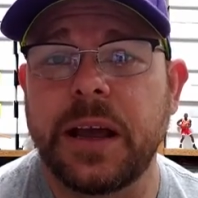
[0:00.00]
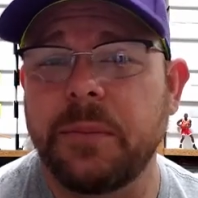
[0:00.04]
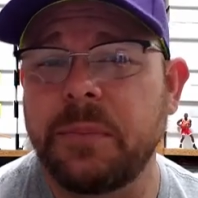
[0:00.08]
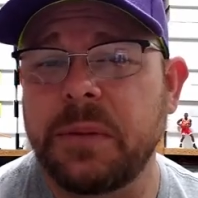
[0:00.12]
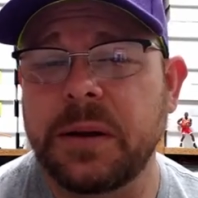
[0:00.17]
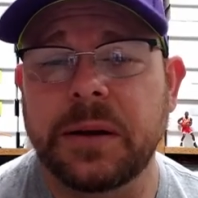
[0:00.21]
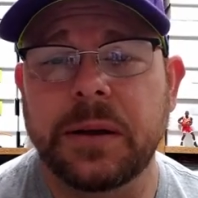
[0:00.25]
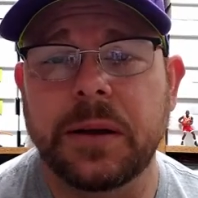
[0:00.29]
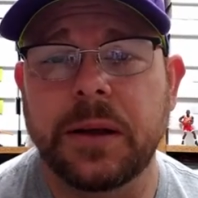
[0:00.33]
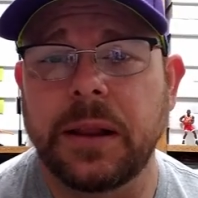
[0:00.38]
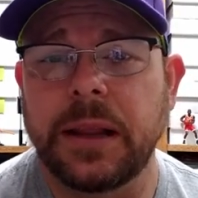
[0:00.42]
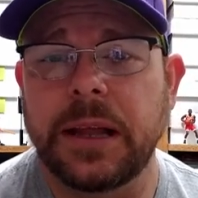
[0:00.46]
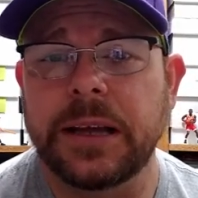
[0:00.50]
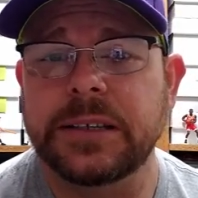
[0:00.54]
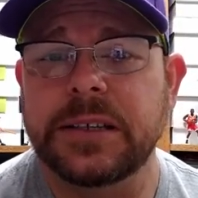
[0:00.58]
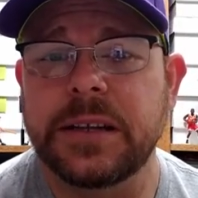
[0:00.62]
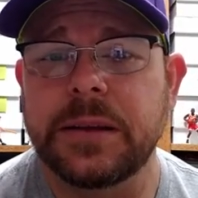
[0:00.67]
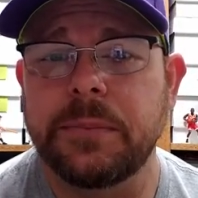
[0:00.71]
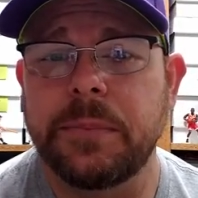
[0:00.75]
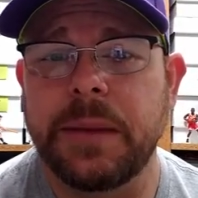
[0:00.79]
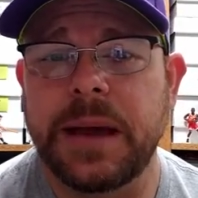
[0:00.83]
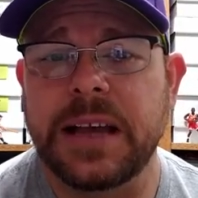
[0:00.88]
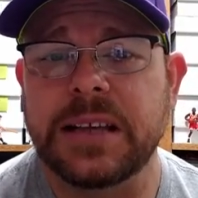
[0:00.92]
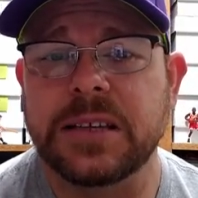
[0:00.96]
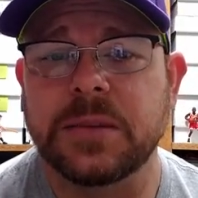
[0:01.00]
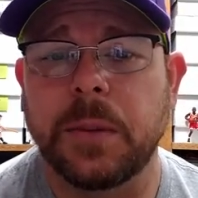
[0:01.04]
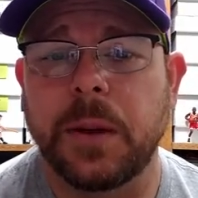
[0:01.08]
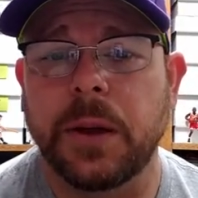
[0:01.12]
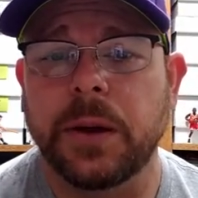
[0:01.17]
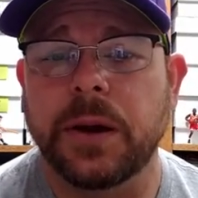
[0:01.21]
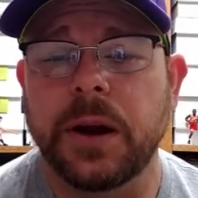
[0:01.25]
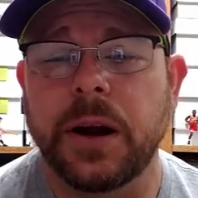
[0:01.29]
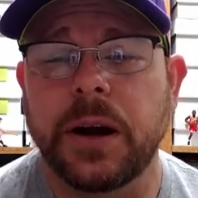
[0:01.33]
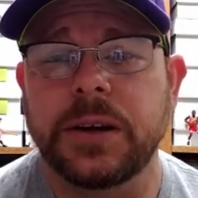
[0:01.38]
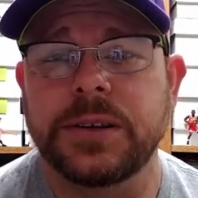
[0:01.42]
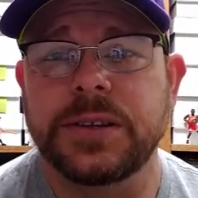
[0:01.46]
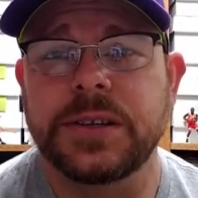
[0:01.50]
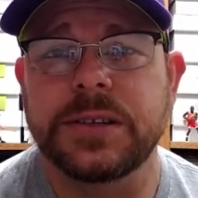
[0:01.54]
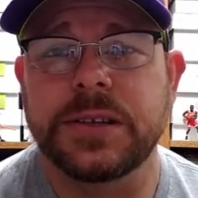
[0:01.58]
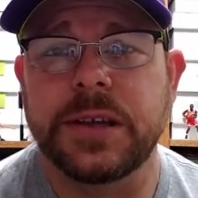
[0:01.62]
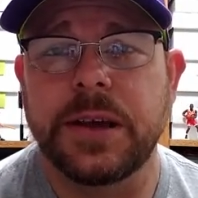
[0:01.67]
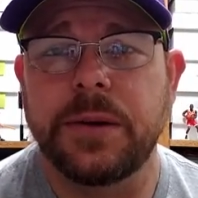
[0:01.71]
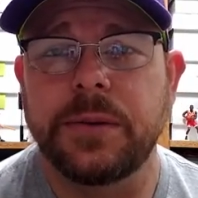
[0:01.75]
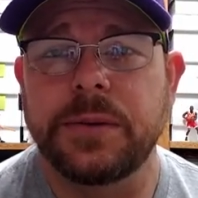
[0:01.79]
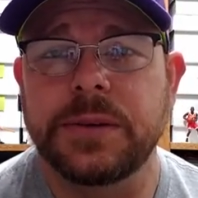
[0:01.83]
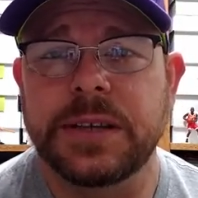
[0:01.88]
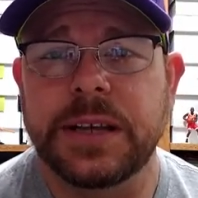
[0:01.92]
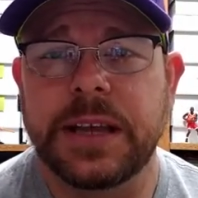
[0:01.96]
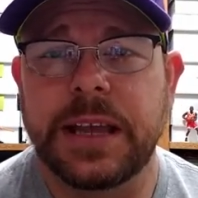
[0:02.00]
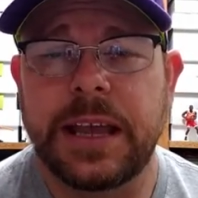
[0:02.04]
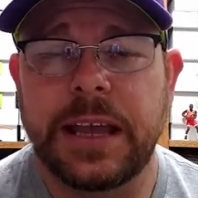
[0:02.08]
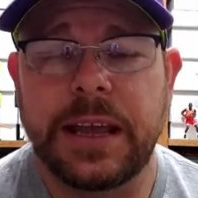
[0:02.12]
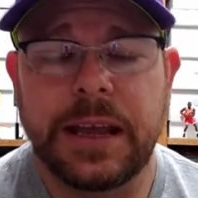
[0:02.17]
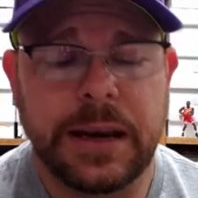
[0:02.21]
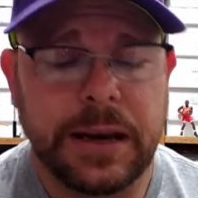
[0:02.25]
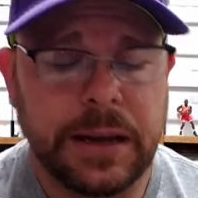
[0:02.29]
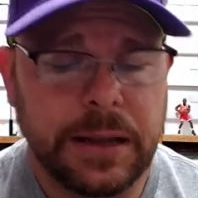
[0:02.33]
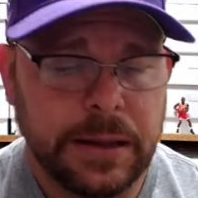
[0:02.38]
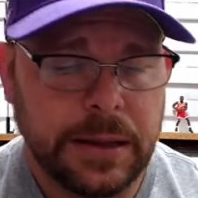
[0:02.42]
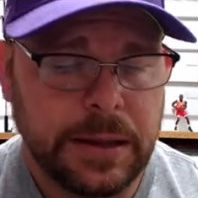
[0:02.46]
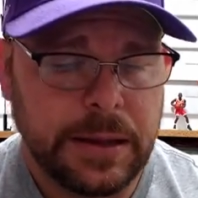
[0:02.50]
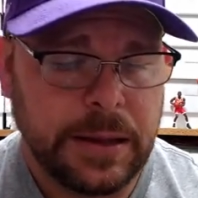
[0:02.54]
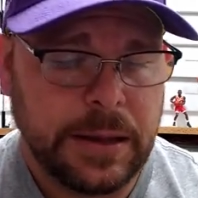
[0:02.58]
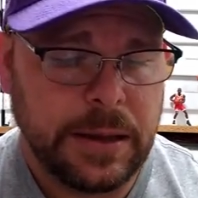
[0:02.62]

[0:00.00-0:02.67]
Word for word: I've been collecting basketball cards since I was a kid.